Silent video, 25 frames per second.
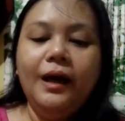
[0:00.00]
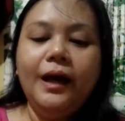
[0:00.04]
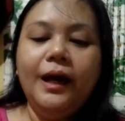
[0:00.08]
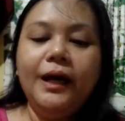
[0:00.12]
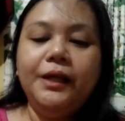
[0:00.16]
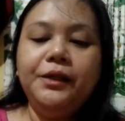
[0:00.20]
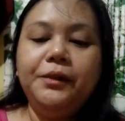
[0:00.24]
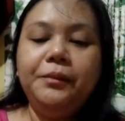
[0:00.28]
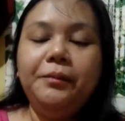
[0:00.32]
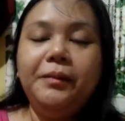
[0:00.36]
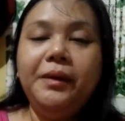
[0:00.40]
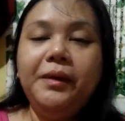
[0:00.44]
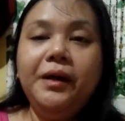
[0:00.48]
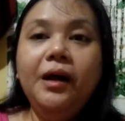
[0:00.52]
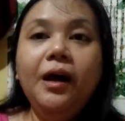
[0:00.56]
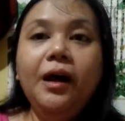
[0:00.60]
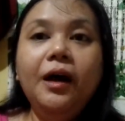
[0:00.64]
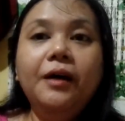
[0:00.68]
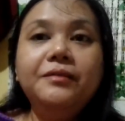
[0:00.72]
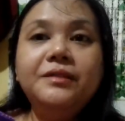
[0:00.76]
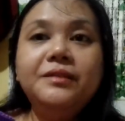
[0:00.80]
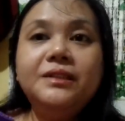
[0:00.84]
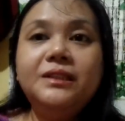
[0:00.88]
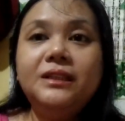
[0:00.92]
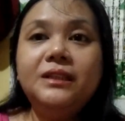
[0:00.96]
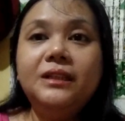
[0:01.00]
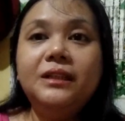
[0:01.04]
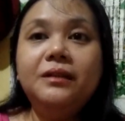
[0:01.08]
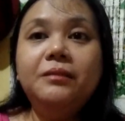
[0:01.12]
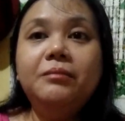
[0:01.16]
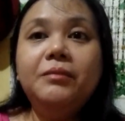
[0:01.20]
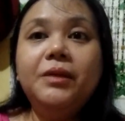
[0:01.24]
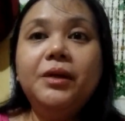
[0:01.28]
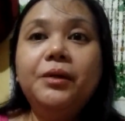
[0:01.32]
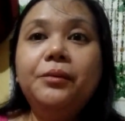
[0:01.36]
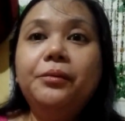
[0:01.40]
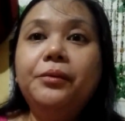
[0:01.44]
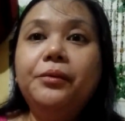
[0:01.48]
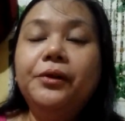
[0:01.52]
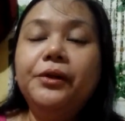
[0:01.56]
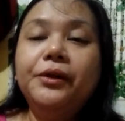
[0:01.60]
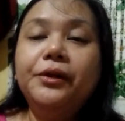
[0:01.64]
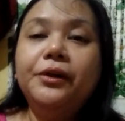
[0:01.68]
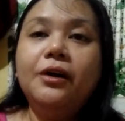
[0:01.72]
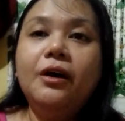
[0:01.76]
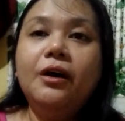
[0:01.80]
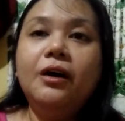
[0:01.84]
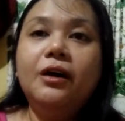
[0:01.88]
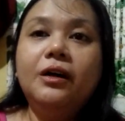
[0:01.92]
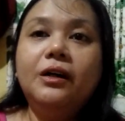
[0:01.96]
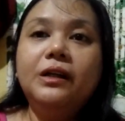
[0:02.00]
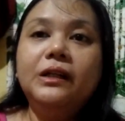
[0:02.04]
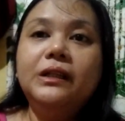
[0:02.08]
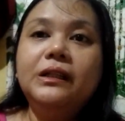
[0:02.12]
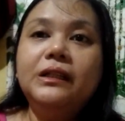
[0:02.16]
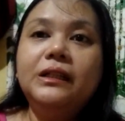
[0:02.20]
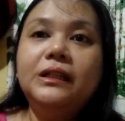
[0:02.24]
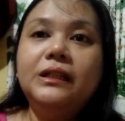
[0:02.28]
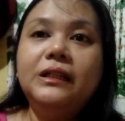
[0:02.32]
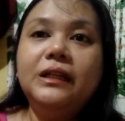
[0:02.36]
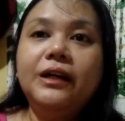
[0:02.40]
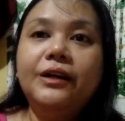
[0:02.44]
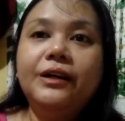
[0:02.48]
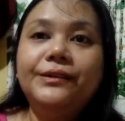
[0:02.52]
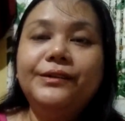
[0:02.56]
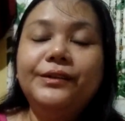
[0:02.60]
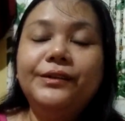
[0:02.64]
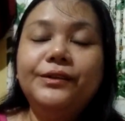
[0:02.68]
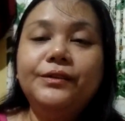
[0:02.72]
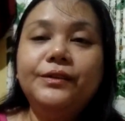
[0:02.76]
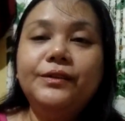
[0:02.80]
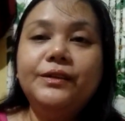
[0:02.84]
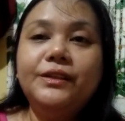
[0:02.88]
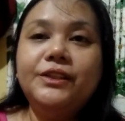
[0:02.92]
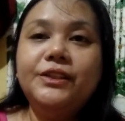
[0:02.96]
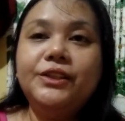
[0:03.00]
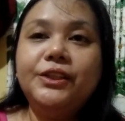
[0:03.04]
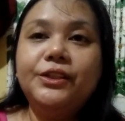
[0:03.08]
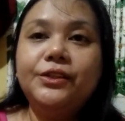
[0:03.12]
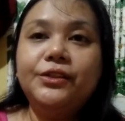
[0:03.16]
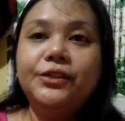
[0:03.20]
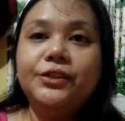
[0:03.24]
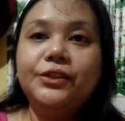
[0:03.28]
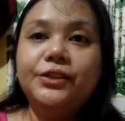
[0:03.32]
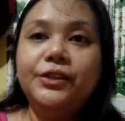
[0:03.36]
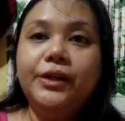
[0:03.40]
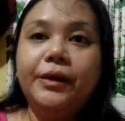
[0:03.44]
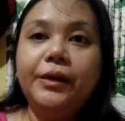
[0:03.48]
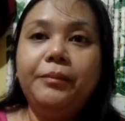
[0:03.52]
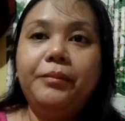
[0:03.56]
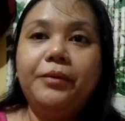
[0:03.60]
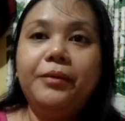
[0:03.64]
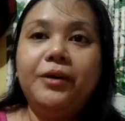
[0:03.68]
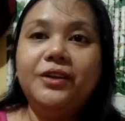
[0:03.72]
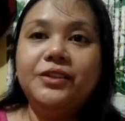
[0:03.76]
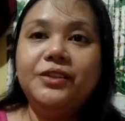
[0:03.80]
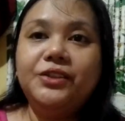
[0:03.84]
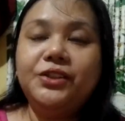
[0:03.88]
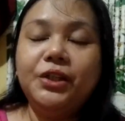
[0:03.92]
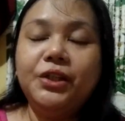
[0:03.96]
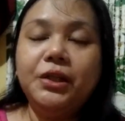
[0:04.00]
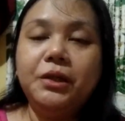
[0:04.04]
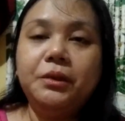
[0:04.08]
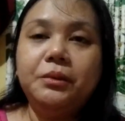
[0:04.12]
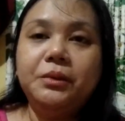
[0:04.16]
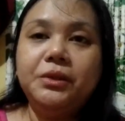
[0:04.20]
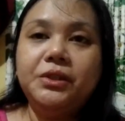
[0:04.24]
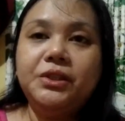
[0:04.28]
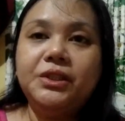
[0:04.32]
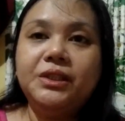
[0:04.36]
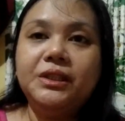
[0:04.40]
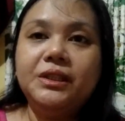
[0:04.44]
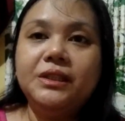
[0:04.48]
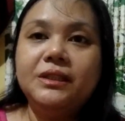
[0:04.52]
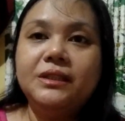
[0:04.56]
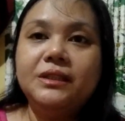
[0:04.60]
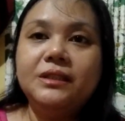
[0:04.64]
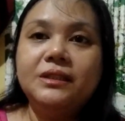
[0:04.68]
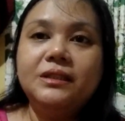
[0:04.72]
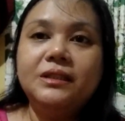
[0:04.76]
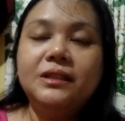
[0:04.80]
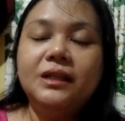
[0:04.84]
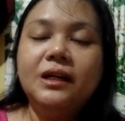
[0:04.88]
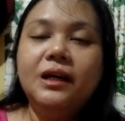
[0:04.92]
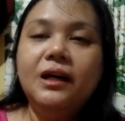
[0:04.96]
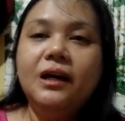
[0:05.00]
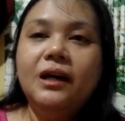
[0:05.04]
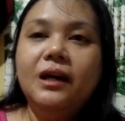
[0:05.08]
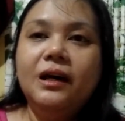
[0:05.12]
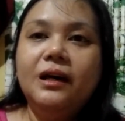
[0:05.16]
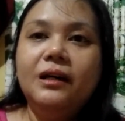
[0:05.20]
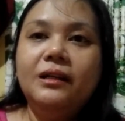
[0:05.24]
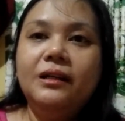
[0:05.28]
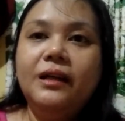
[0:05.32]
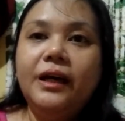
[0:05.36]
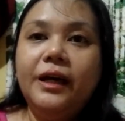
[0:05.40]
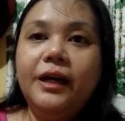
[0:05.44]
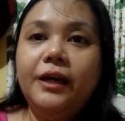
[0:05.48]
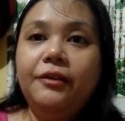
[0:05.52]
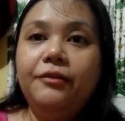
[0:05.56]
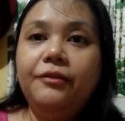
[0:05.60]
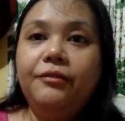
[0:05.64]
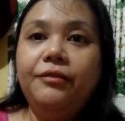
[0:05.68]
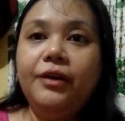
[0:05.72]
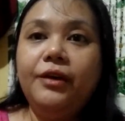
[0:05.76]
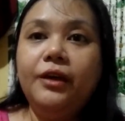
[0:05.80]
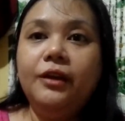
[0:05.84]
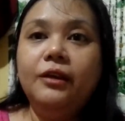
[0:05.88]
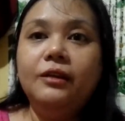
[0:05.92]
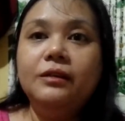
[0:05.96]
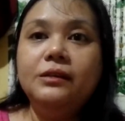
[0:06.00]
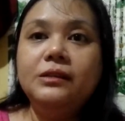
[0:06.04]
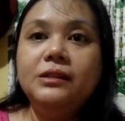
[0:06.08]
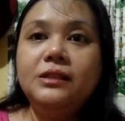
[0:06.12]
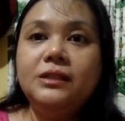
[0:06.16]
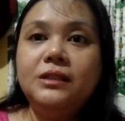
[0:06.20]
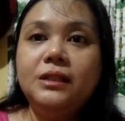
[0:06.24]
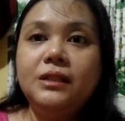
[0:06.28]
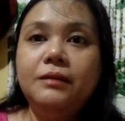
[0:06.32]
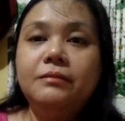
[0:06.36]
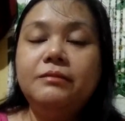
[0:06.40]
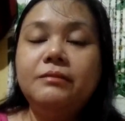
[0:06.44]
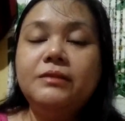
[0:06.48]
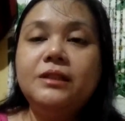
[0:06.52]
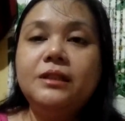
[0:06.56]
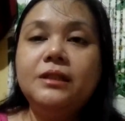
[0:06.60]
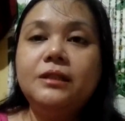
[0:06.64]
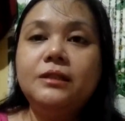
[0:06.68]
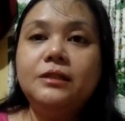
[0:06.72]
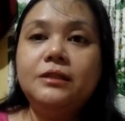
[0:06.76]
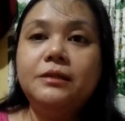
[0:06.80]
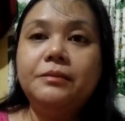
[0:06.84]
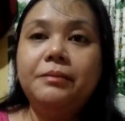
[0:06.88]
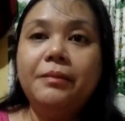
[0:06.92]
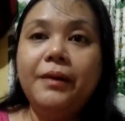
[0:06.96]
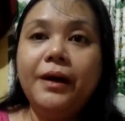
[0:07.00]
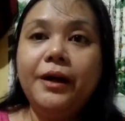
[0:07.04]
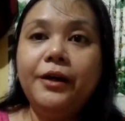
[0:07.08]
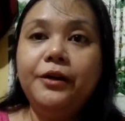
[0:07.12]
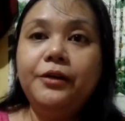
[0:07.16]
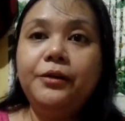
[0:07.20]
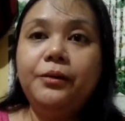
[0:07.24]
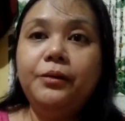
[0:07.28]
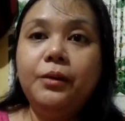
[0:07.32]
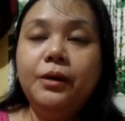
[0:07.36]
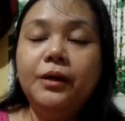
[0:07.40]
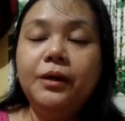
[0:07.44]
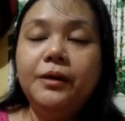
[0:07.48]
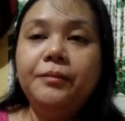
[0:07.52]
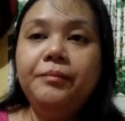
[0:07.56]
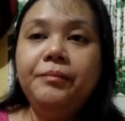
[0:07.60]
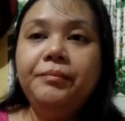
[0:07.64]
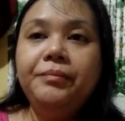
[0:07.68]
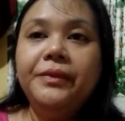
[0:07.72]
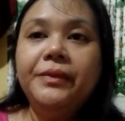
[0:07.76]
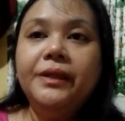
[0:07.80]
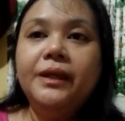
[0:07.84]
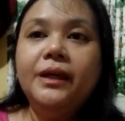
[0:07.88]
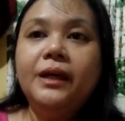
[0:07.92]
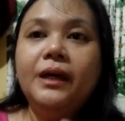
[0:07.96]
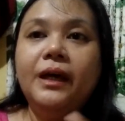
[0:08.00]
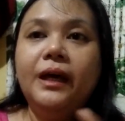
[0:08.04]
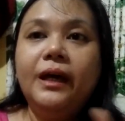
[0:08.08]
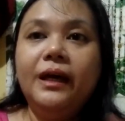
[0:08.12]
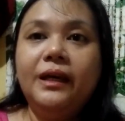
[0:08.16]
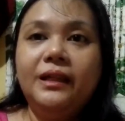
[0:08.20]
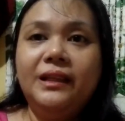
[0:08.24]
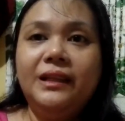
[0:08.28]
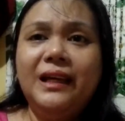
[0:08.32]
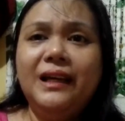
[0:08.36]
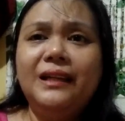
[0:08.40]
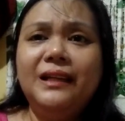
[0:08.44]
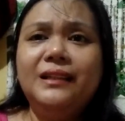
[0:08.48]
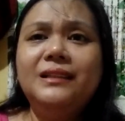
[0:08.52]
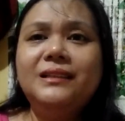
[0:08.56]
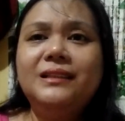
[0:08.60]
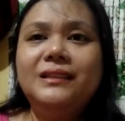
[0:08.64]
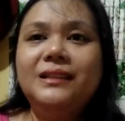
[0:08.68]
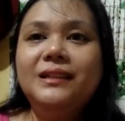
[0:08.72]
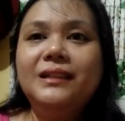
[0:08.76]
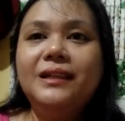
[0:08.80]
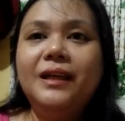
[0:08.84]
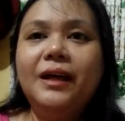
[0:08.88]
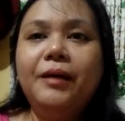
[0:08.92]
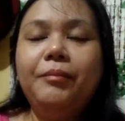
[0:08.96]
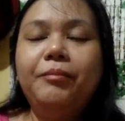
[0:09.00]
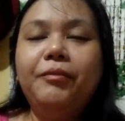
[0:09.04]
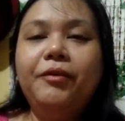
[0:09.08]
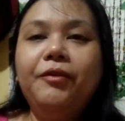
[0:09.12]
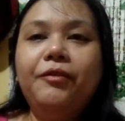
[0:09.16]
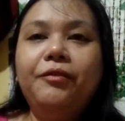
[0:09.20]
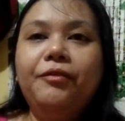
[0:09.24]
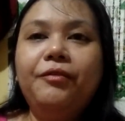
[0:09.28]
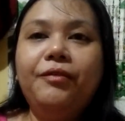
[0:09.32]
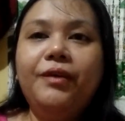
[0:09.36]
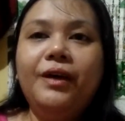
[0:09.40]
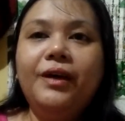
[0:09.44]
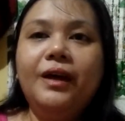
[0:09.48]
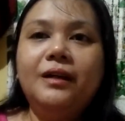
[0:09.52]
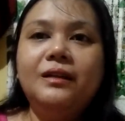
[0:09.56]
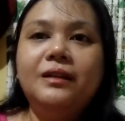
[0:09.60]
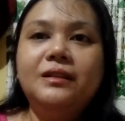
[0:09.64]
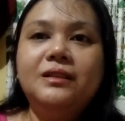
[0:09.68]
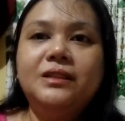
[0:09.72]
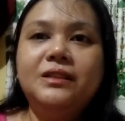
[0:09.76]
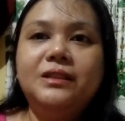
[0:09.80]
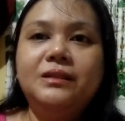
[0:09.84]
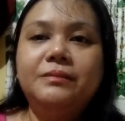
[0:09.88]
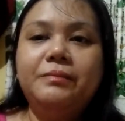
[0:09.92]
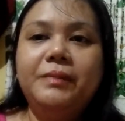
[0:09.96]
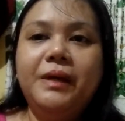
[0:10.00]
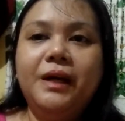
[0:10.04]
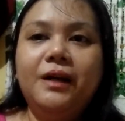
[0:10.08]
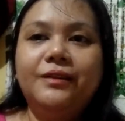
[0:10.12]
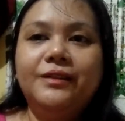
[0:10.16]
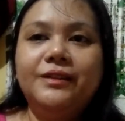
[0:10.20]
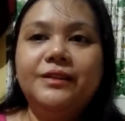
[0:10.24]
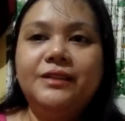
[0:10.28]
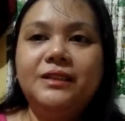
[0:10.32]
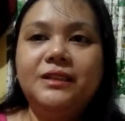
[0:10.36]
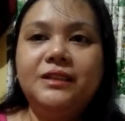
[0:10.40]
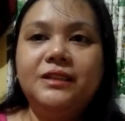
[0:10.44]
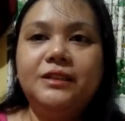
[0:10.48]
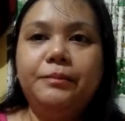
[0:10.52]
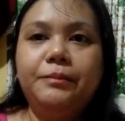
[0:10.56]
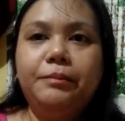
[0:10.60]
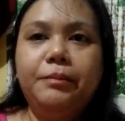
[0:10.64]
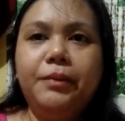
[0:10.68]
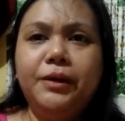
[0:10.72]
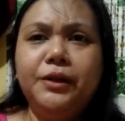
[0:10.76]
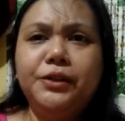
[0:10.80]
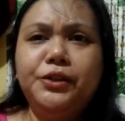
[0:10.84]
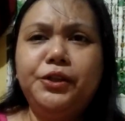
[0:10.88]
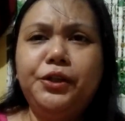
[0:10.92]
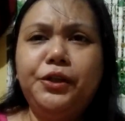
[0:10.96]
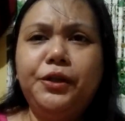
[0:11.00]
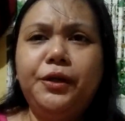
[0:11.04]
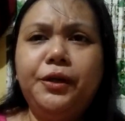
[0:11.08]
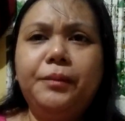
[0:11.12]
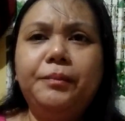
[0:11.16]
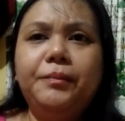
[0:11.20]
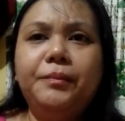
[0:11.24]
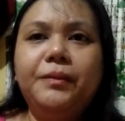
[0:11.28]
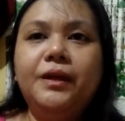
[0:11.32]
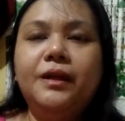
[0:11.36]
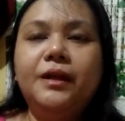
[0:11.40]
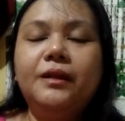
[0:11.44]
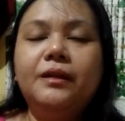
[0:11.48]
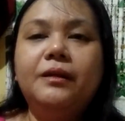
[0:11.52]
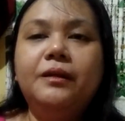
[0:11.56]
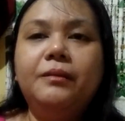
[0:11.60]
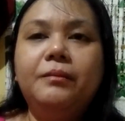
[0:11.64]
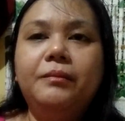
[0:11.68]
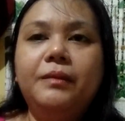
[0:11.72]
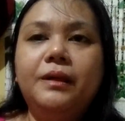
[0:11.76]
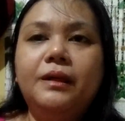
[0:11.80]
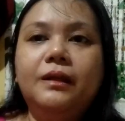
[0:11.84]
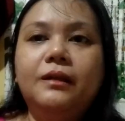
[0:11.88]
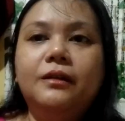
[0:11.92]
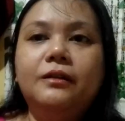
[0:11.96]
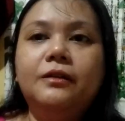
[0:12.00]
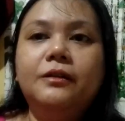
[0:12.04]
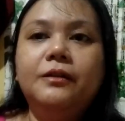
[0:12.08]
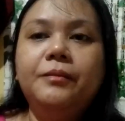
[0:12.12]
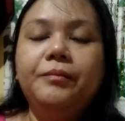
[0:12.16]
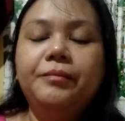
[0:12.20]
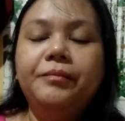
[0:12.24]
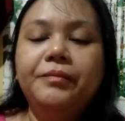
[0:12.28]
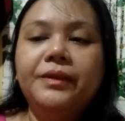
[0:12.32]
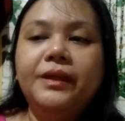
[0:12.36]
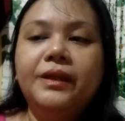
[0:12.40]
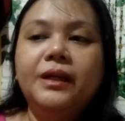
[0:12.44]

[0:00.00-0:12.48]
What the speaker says: And you may have seen me work on the other Tunisian crochet project, which is the Invader Sims inspired one. And that is an epic fail because it bunched up in the middle.